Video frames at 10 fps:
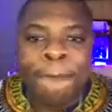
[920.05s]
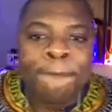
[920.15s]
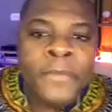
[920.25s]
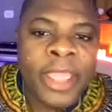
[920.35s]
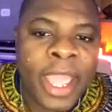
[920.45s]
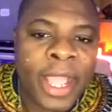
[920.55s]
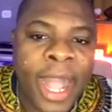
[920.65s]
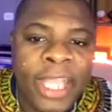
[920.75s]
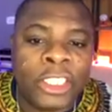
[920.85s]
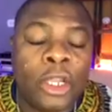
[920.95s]
Yeah, guys.
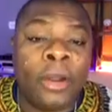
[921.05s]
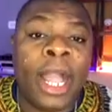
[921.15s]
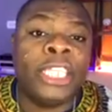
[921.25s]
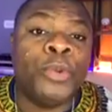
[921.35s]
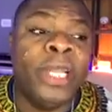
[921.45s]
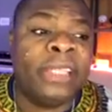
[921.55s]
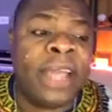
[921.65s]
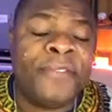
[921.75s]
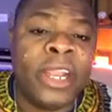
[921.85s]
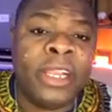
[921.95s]
So, guys, we're
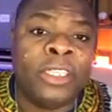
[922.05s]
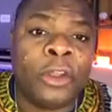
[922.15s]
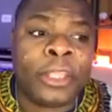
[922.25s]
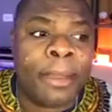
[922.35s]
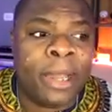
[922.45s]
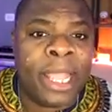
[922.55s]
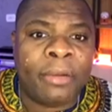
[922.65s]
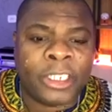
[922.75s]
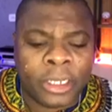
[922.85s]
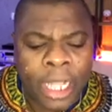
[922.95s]
definitely talking about language and
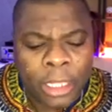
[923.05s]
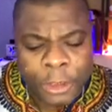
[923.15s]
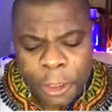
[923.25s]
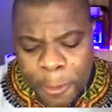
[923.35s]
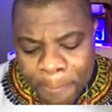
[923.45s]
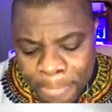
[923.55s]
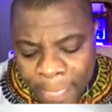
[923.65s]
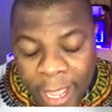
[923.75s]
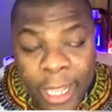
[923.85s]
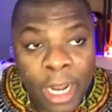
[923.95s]
culture. And
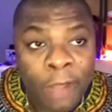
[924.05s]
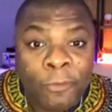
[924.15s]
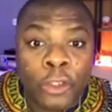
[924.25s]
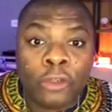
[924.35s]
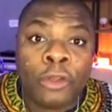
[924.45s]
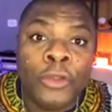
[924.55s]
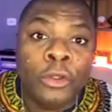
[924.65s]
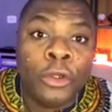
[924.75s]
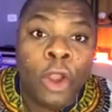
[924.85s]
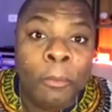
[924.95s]
for those of you who don't
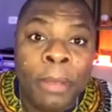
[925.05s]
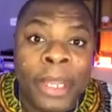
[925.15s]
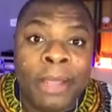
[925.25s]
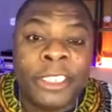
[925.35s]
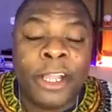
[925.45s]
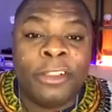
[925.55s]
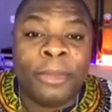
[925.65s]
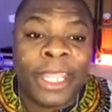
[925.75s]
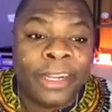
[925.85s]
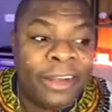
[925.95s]
know me, my name is Elder
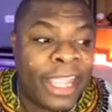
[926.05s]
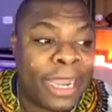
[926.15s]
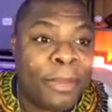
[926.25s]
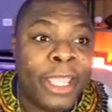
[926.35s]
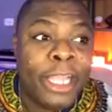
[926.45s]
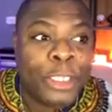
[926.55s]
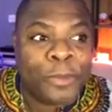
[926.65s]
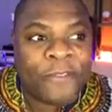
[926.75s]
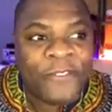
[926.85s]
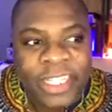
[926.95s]
Malinger, and I'm an English
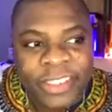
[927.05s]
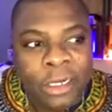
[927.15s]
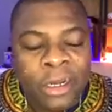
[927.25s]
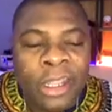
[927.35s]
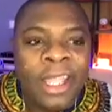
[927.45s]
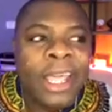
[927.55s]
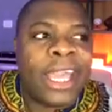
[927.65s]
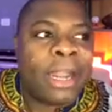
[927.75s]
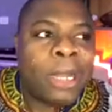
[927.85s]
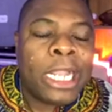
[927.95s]
professor. And I'm
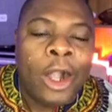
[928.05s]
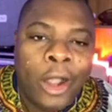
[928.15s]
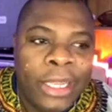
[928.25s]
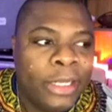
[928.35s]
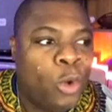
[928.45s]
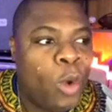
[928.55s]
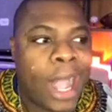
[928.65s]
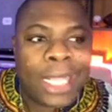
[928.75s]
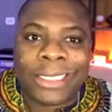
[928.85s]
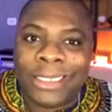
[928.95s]
Mongolian who
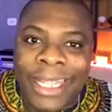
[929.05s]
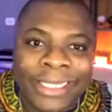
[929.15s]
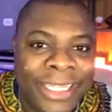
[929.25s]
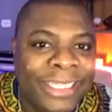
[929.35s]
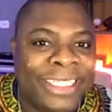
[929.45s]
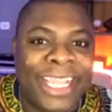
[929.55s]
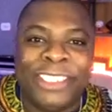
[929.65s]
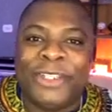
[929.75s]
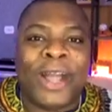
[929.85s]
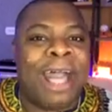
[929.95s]
accidentally tend to
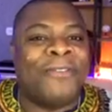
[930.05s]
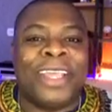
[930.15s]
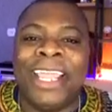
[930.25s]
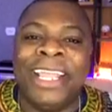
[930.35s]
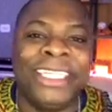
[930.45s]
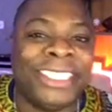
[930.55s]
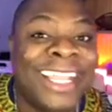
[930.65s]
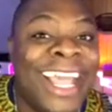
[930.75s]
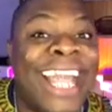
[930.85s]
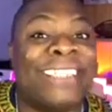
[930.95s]
have English
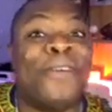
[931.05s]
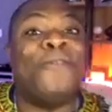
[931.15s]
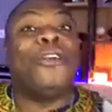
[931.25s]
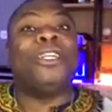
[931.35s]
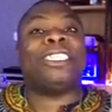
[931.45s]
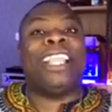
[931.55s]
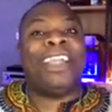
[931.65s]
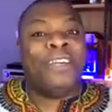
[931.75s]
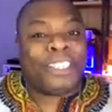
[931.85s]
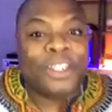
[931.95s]
as a first language,
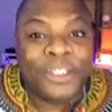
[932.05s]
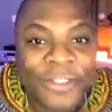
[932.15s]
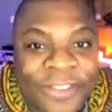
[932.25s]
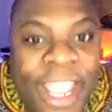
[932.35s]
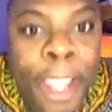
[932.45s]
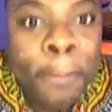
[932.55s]
so to say.